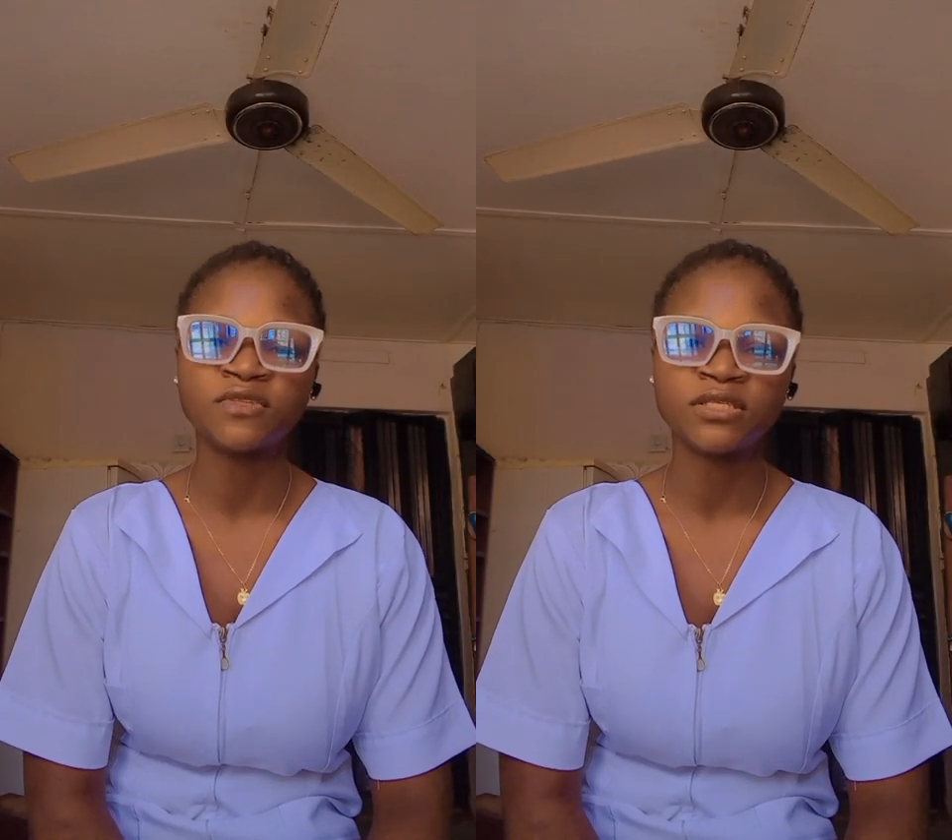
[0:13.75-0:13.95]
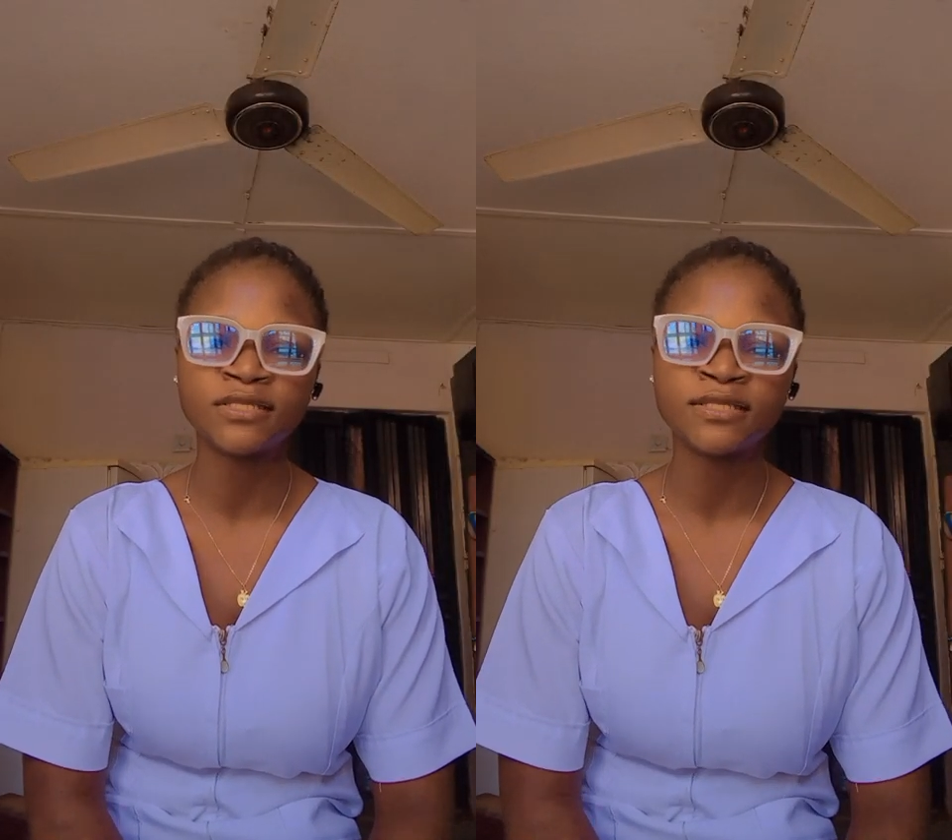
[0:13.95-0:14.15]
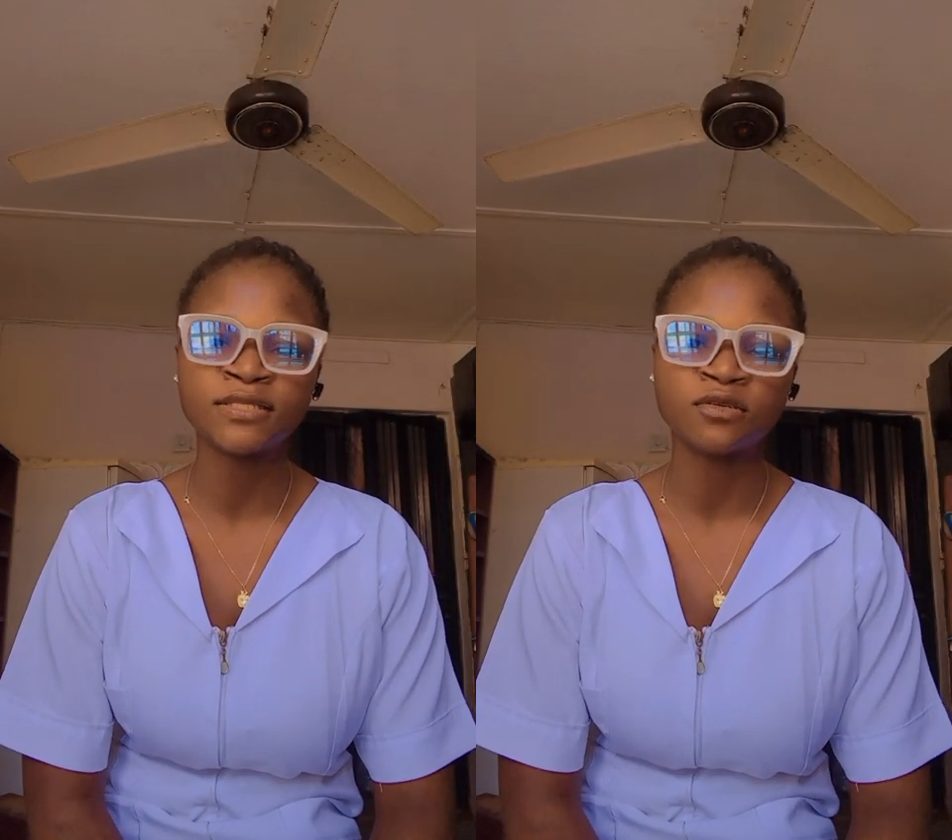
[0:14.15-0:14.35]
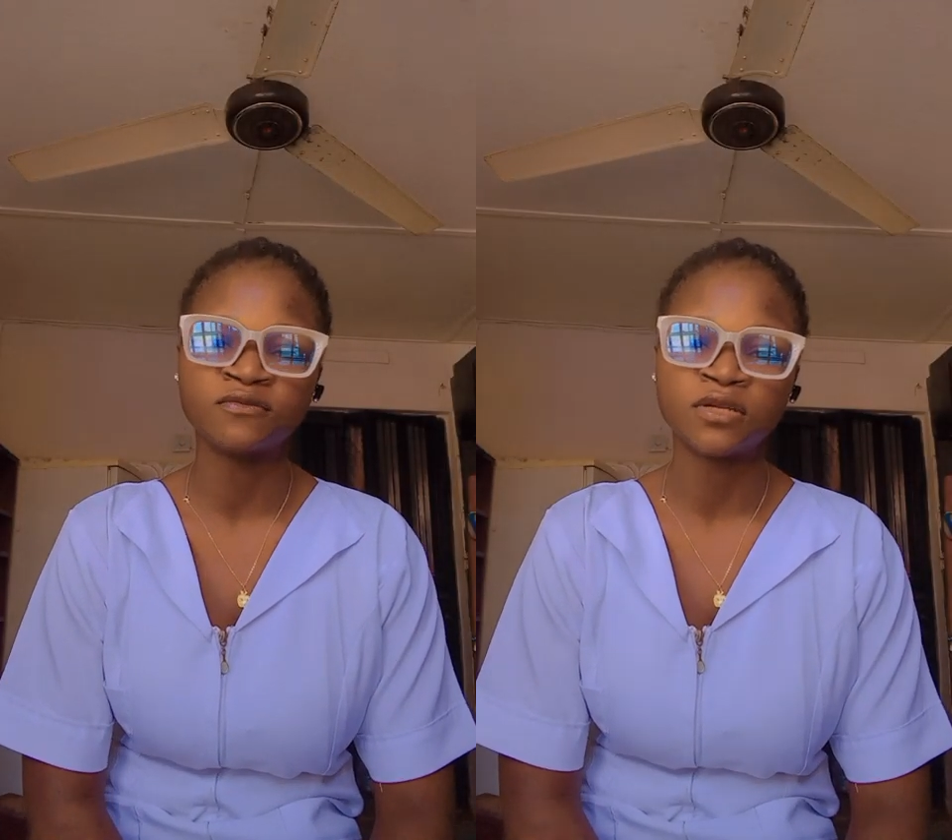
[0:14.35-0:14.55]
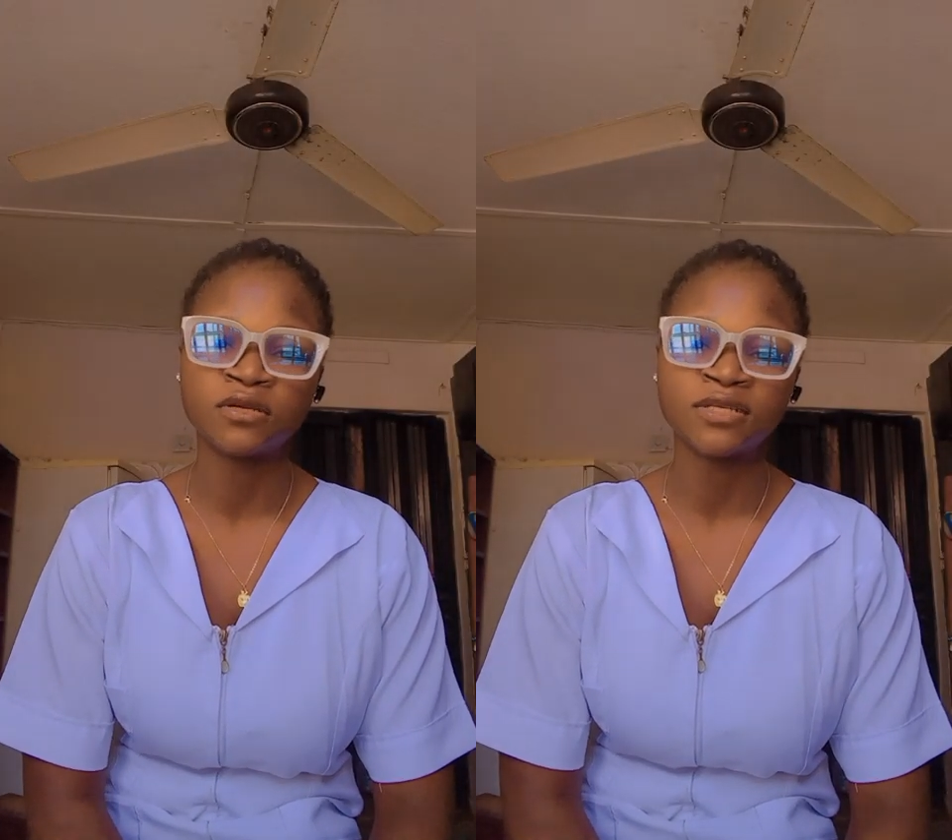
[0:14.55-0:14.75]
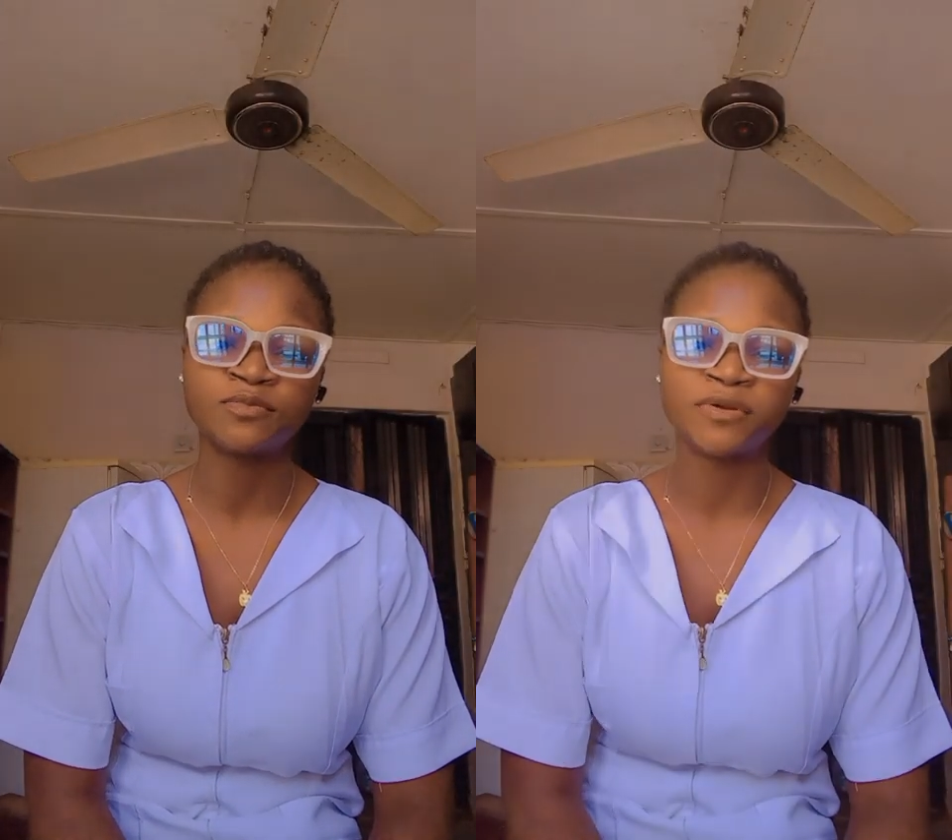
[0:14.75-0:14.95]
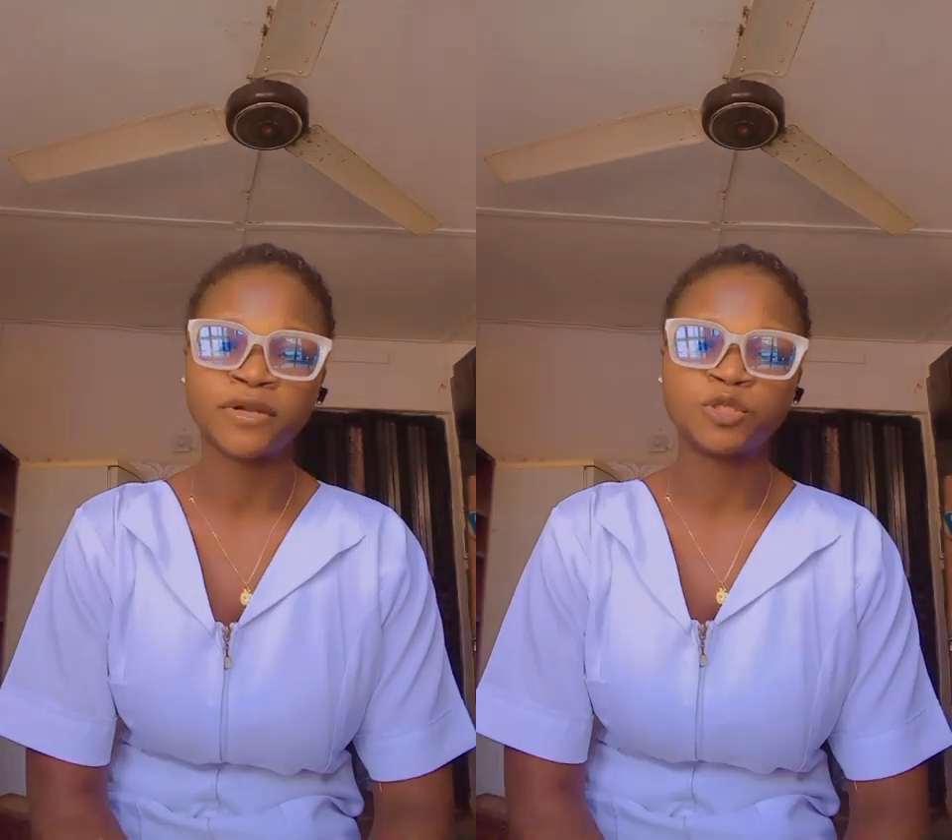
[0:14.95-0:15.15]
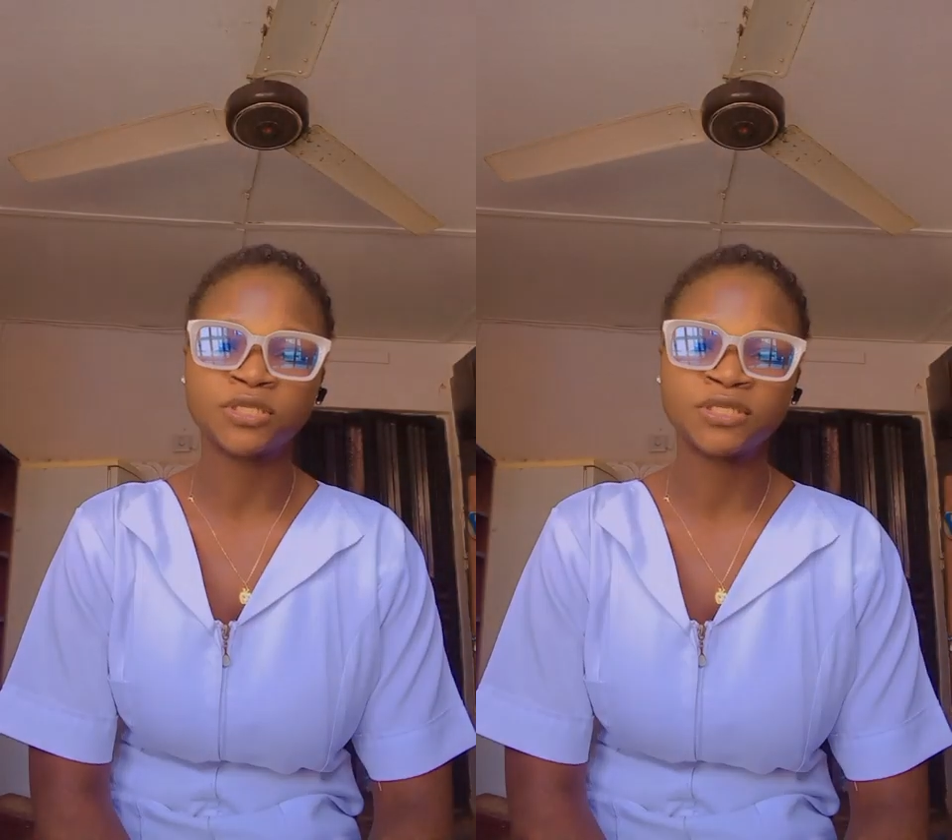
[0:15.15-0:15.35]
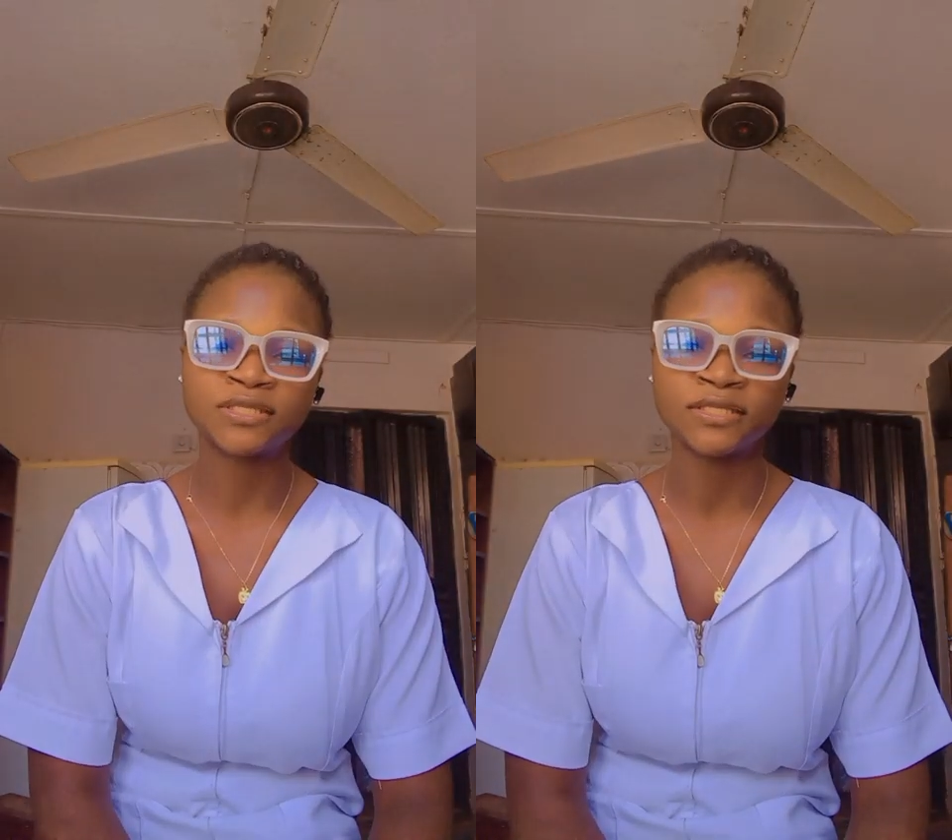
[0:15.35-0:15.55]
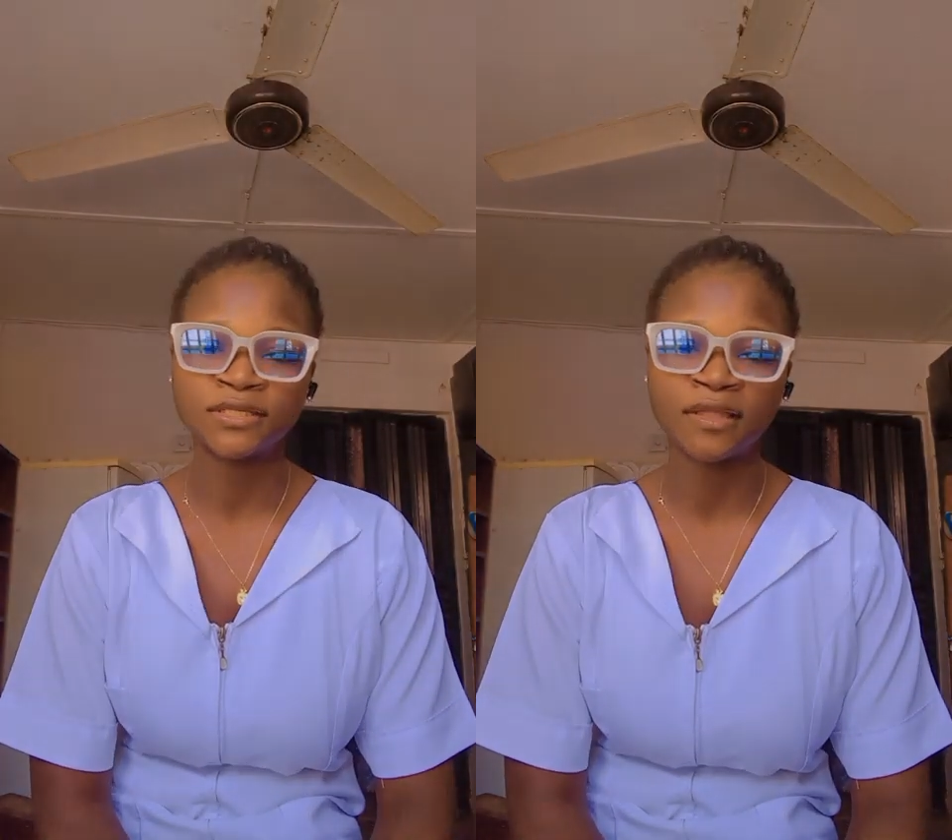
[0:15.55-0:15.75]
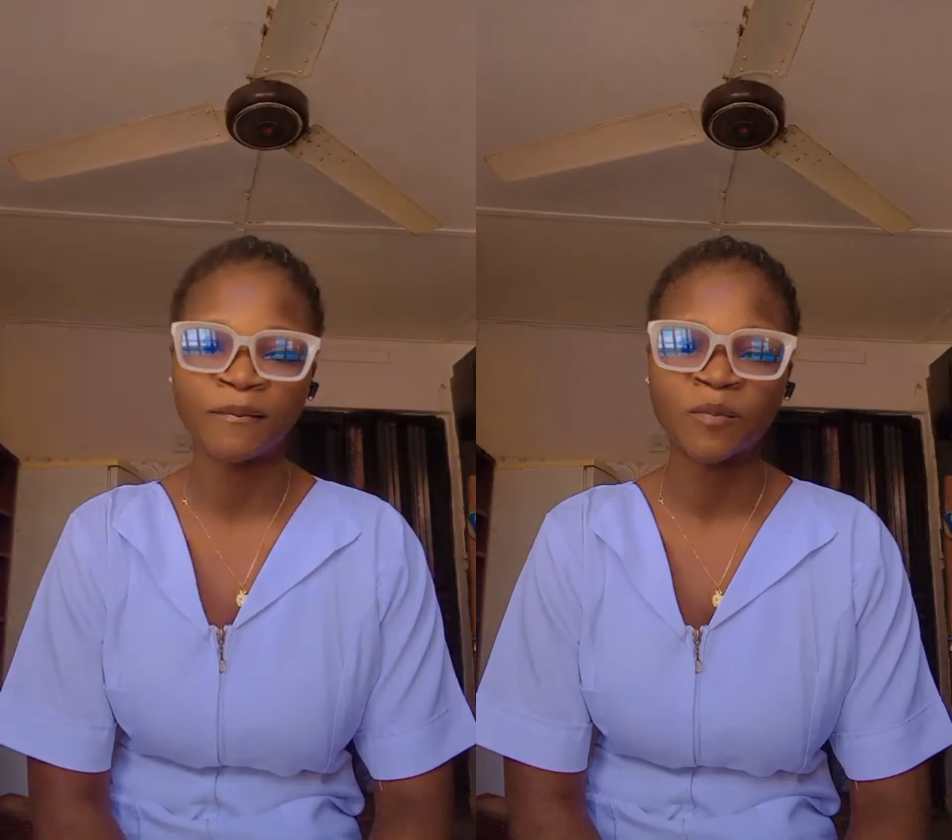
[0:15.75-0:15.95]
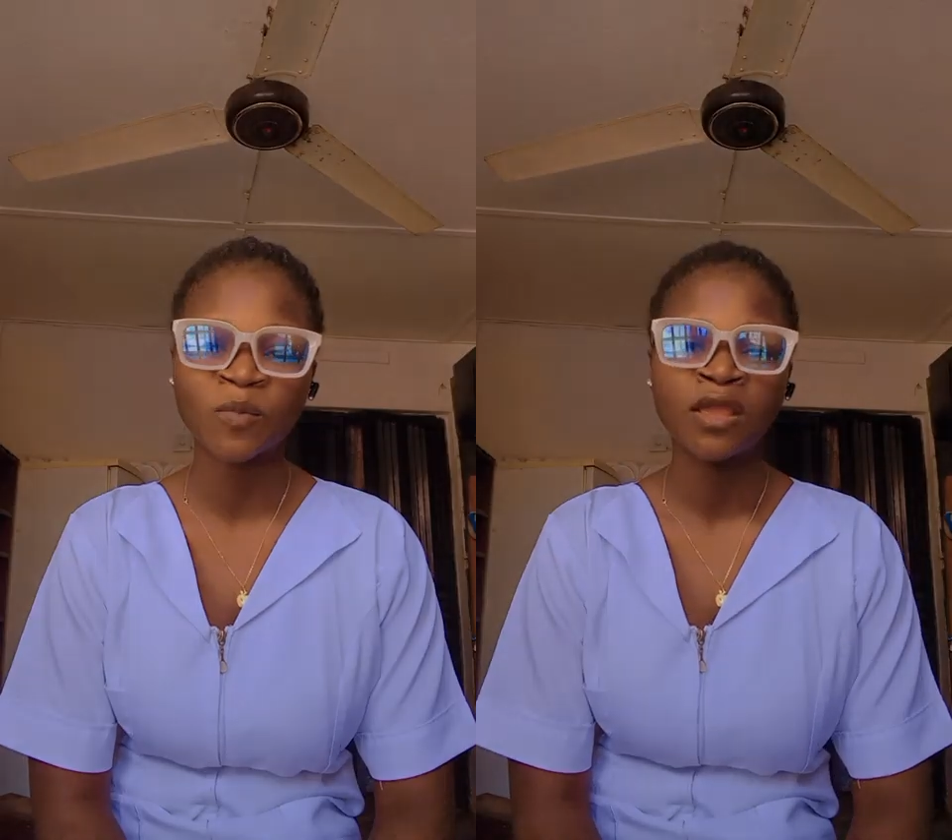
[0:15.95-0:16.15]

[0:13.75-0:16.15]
diseases of the respiratory system.